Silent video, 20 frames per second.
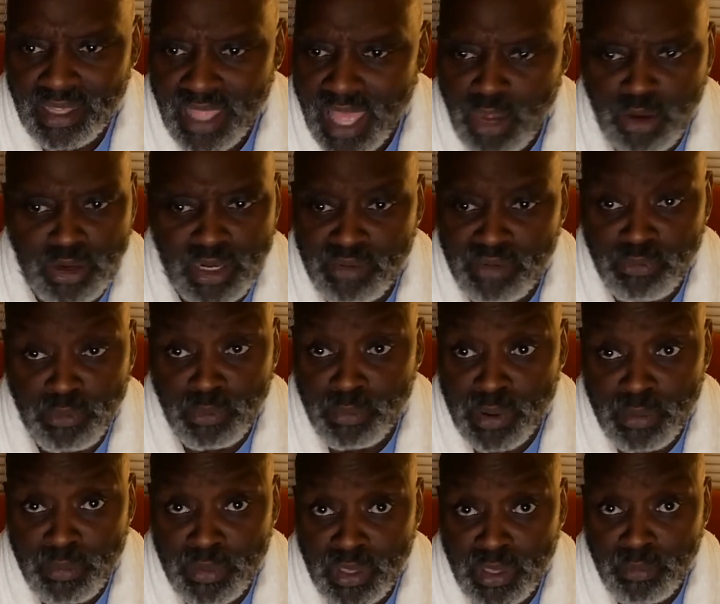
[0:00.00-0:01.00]
I don't even
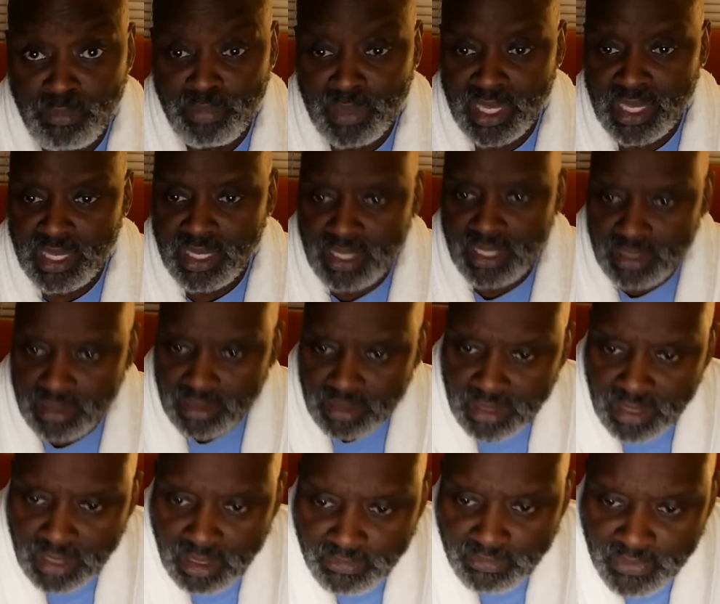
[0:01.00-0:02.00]
remember there being
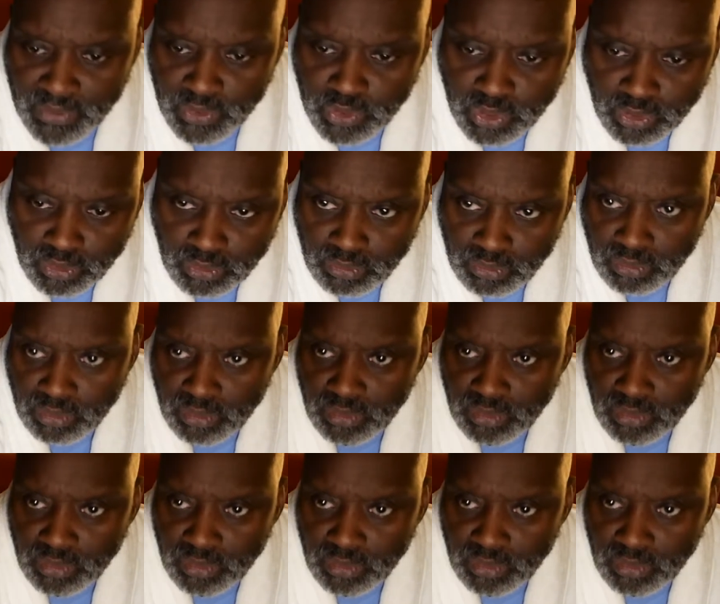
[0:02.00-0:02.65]
an official